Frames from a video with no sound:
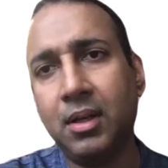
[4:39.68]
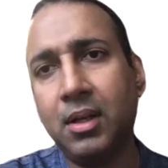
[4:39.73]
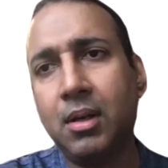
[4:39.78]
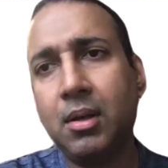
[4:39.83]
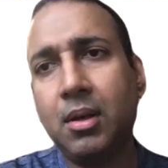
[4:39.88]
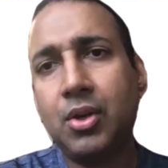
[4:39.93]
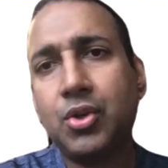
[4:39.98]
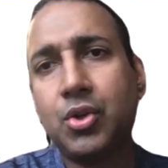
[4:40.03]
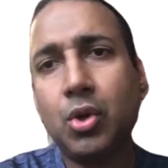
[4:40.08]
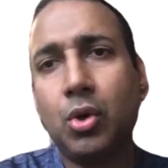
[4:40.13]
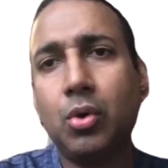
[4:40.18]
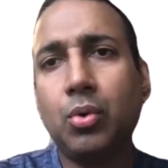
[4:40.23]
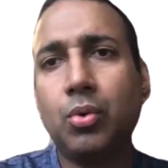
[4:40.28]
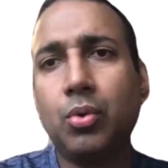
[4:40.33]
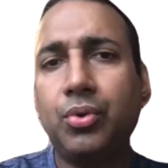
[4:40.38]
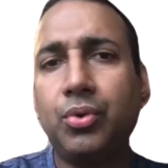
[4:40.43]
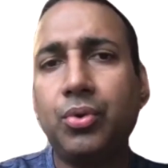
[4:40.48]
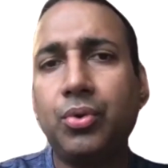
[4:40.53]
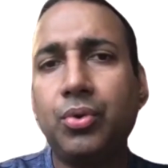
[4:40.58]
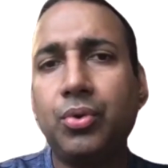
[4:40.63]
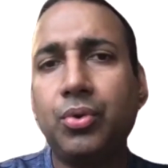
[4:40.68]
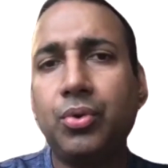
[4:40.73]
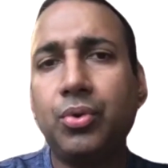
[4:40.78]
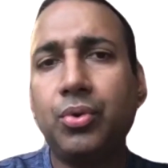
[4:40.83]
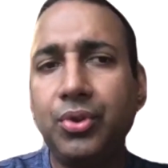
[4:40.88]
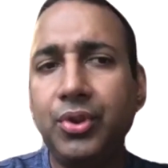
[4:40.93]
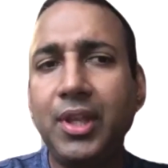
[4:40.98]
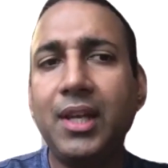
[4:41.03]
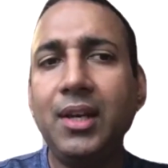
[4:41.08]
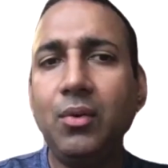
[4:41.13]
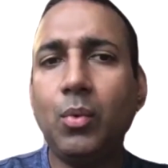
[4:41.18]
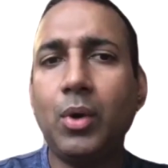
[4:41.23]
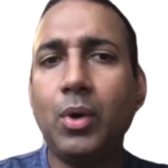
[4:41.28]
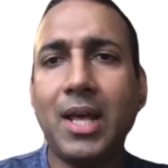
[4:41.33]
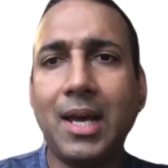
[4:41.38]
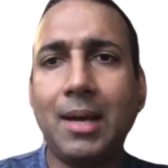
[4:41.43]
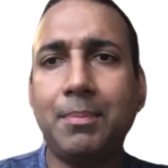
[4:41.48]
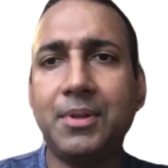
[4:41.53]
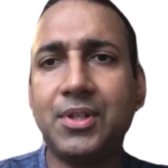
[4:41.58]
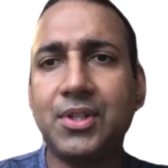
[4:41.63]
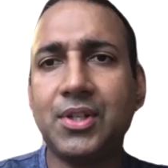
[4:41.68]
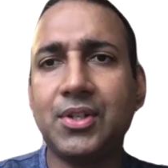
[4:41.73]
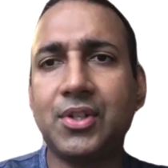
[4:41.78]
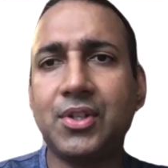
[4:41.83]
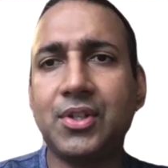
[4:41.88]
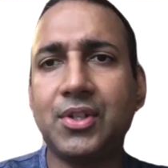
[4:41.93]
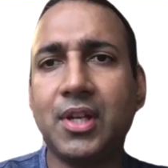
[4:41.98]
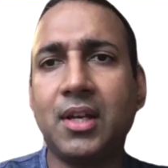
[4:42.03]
So then what happens is that,